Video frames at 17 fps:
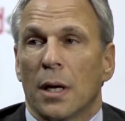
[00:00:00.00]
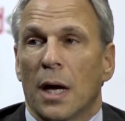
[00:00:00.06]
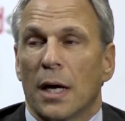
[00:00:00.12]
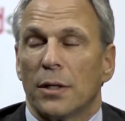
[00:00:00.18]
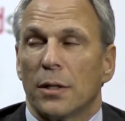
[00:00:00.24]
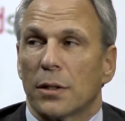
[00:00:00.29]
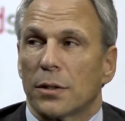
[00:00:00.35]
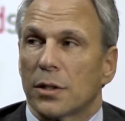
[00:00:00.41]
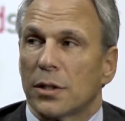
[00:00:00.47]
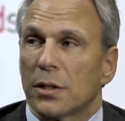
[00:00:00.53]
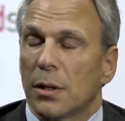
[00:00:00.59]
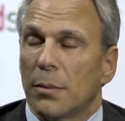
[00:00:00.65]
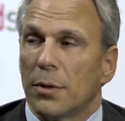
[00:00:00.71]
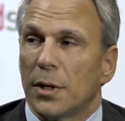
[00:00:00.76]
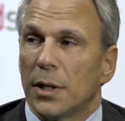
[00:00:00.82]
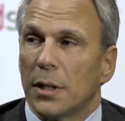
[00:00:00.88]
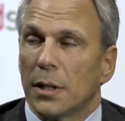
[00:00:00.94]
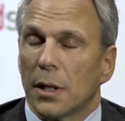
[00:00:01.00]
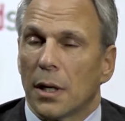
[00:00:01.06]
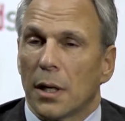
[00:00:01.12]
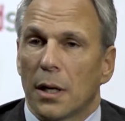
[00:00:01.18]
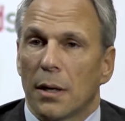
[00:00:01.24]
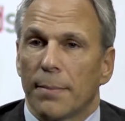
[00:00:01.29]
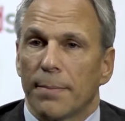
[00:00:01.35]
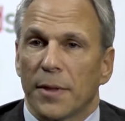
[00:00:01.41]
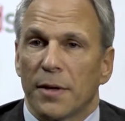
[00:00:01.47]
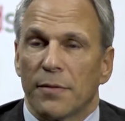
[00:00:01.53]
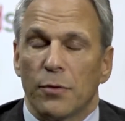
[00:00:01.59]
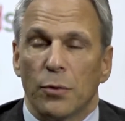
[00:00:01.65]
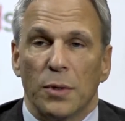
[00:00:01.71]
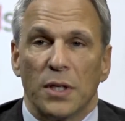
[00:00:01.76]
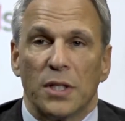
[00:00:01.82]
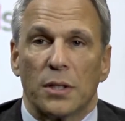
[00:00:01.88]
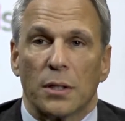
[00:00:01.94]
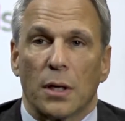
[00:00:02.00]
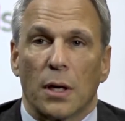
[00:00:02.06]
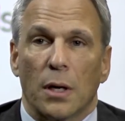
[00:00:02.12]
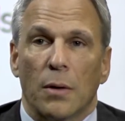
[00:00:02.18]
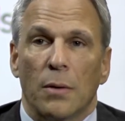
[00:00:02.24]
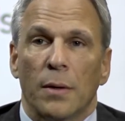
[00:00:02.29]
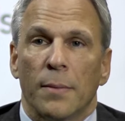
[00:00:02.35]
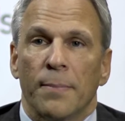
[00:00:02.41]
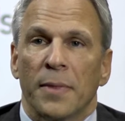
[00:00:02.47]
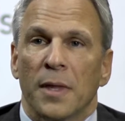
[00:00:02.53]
I talked to someone um, a few weeks ago